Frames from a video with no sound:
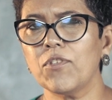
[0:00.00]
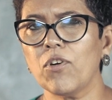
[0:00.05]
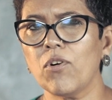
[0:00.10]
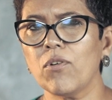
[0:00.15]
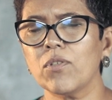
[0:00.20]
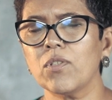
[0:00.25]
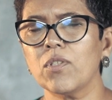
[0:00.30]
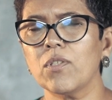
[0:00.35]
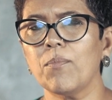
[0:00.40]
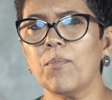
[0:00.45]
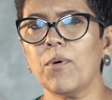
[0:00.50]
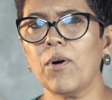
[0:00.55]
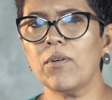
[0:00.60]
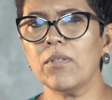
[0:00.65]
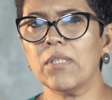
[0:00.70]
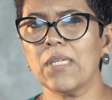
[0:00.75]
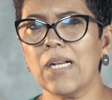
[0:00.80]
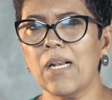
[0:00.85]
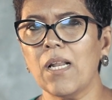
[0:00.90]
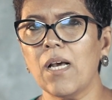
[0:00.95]
talks
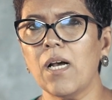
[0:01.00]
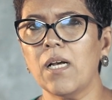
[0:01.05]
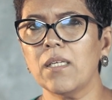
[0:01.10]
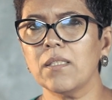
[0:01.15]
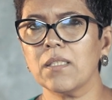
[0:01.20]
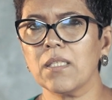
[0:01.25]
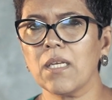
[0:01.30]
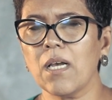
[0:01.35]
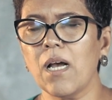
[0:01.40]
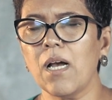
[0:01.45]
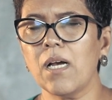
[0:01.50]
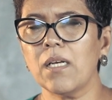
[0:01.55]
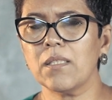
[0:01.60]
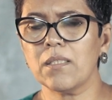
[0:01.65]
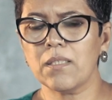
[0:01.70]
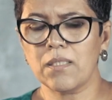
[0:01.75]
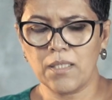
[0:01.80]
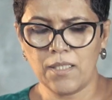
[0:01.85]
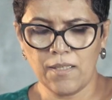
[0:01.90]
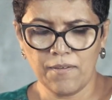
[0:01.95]
about class,
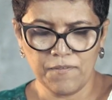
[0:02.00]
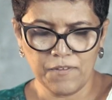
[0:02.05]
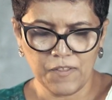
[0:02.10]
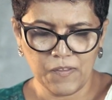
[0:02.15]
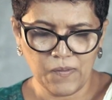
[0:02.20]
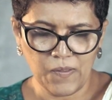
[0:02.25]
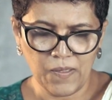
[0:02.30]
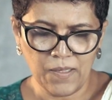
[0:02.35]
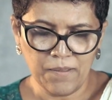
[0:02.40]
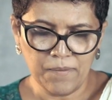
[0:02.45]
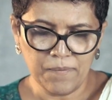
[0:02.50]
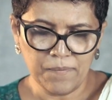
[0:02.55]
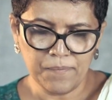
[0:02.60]
caste and everything.